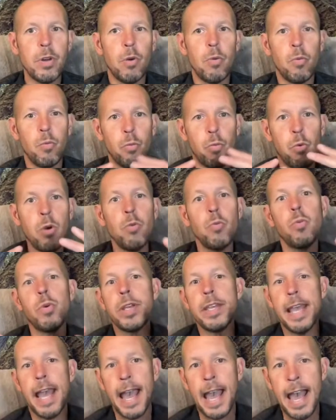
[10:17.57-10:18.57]
what
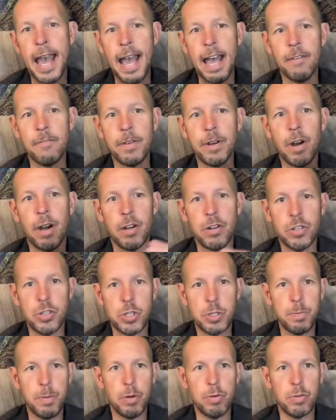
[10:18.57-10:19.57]
we have at our
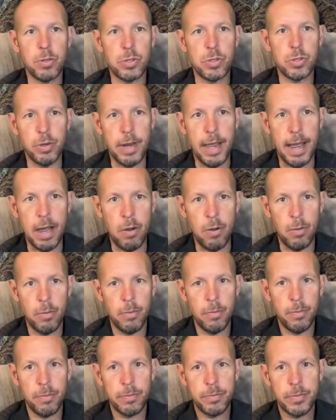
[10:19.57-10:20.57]
disposal now
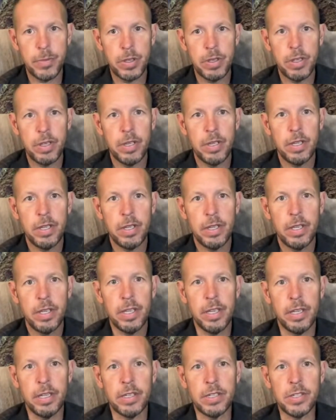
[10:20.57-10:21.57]

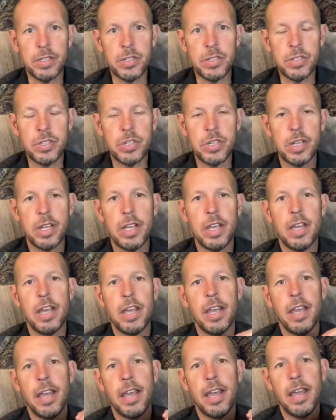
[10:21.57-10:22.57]
is
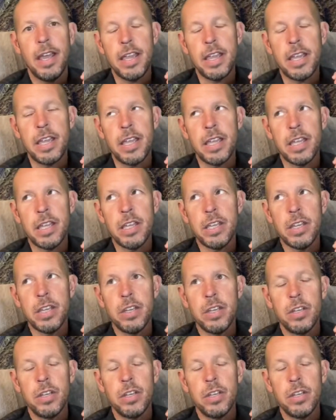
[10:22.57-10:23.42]
a